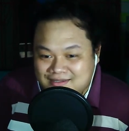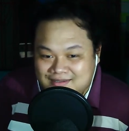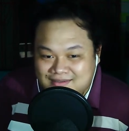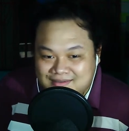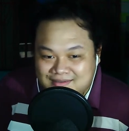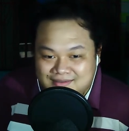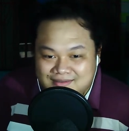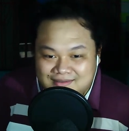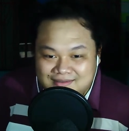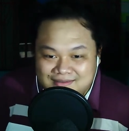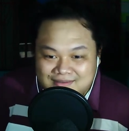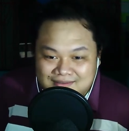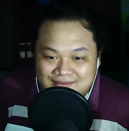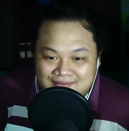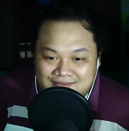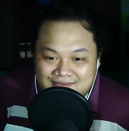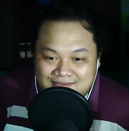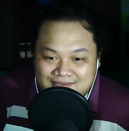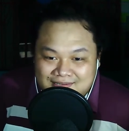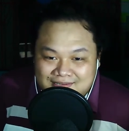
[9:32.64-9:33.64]

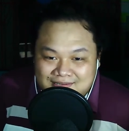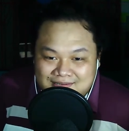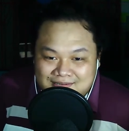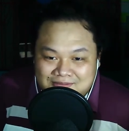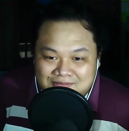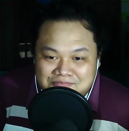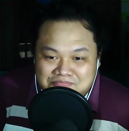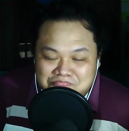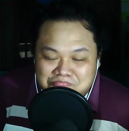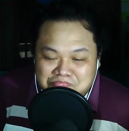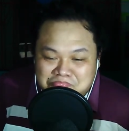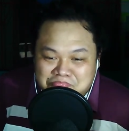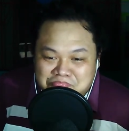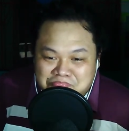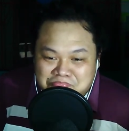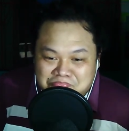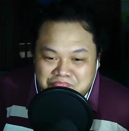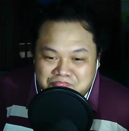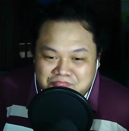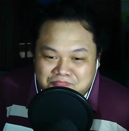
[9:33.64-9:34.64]

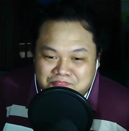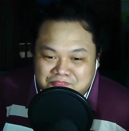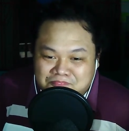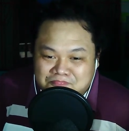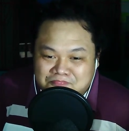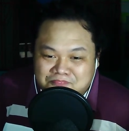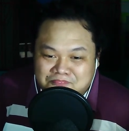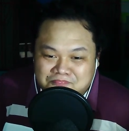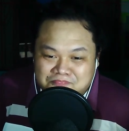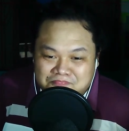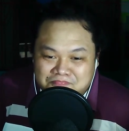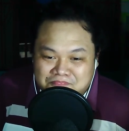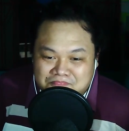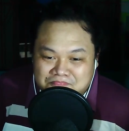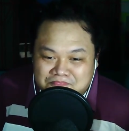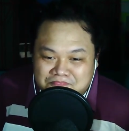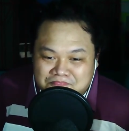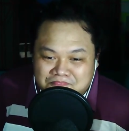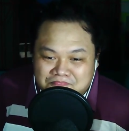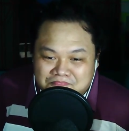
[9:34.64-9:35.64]

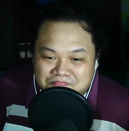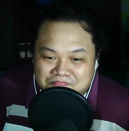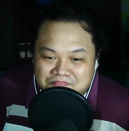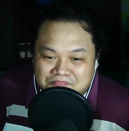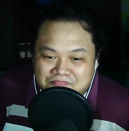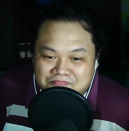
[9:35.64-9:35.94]
(no one is talking)